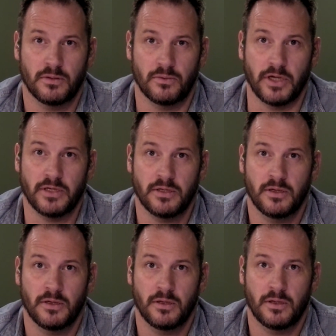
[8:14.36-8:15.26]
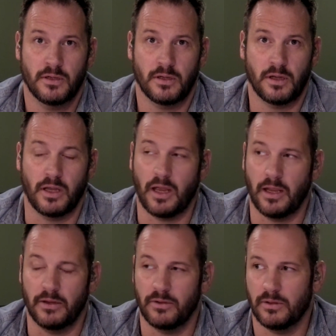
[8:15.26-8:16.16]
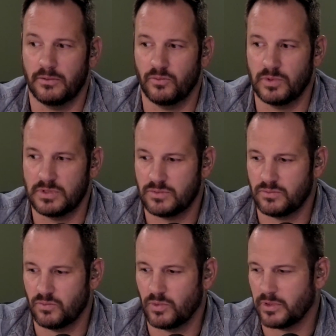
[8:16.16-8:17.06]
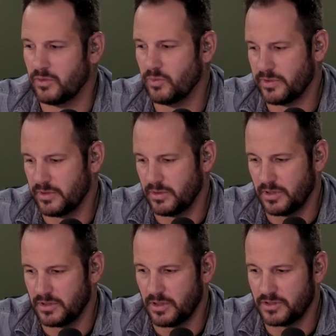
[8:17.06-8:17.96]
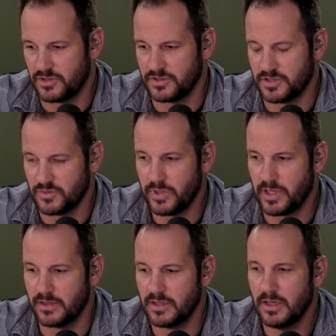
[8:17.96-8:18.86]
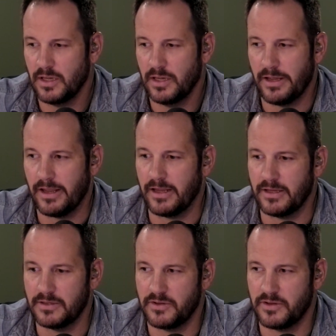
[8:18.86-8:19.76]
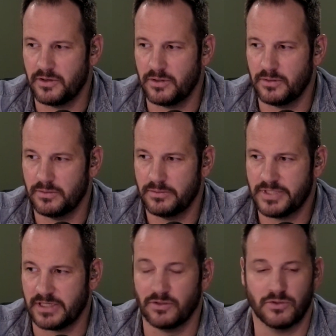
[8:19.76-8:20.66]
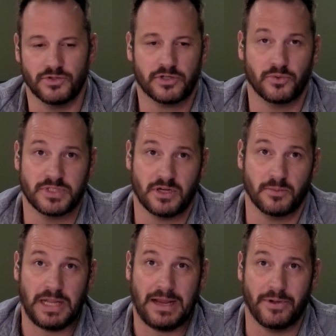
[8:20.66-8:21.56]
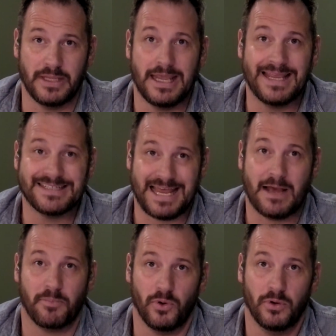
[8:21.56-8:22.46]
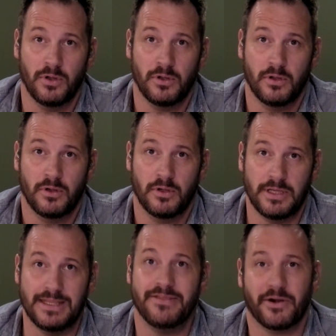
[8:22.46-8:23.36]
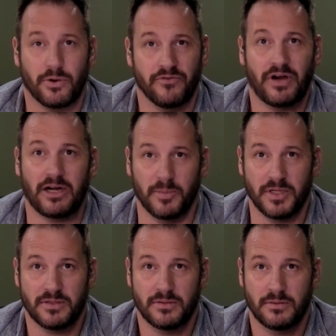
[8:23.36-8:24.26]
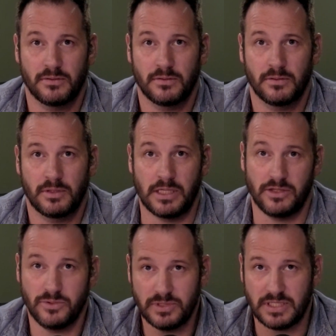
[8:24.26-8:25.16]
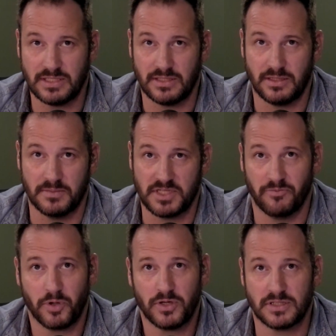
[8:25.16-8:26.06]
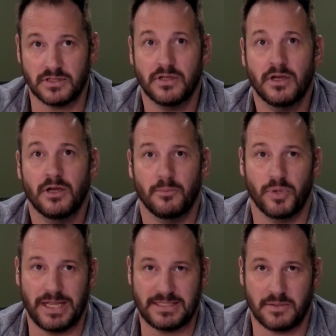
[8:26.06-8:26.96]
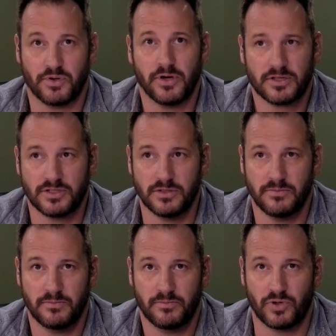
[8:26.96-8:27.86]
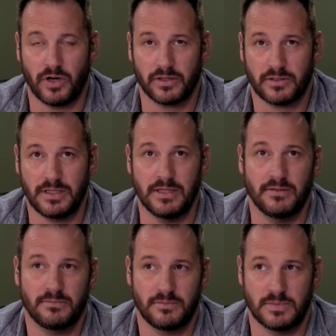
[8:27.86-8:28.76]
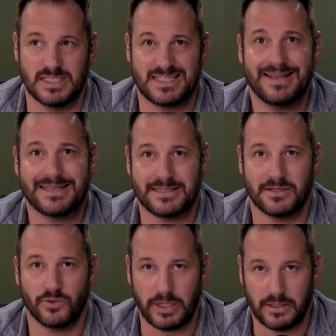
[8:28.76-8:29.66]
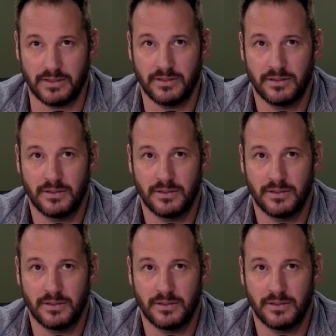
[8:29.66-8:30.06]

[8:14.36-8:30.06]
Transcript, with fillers: right? Yeah. I, I was working with a, a church this weekend, and their technical director was talking about how he hates Apple in their environment. He uses it himself personally, but as a production product, he dislikes it greatly.